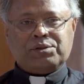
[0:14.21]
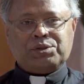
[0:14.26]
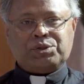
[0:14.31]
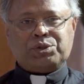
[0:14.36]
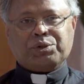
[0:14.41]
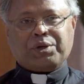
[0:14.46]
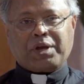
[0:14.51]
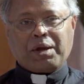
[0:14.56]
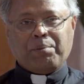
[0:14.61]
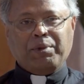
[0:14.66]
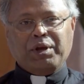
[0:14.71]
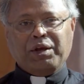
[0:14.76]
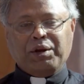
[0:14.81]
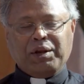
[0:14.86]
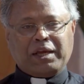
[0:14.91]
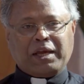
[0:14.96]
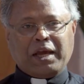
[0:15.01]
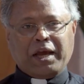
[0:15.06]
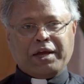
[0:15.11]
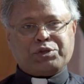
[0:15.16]
to
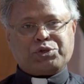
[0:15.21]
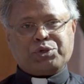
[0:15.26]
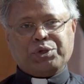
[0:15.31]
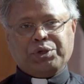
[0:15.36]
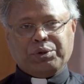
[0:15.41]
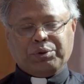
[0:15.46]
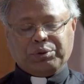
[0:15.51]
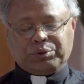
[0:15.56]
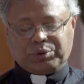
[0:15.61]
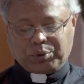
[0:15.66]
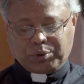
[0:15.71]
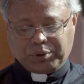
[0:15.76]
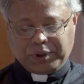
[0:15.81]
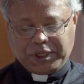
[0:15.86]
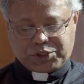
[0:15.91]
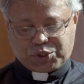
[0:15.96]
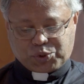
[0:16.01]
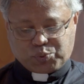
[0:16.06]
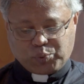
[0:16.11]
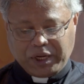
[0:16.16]
communicate to you through
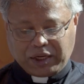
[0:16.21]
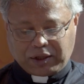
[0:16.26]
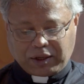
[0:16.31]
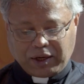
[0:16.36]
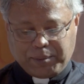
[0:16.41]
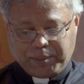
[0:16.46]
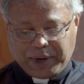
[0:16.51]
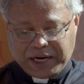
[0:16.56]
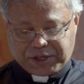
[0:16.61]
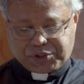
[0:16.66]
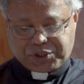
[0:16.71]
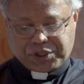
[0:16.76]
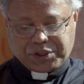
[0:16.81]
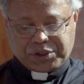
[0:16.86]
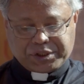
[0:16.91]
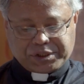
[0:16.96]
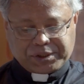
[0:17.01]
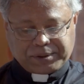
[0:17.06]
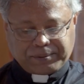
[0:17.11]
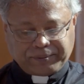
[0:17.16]
this weekly
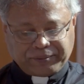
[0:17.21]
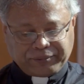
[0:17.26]
message.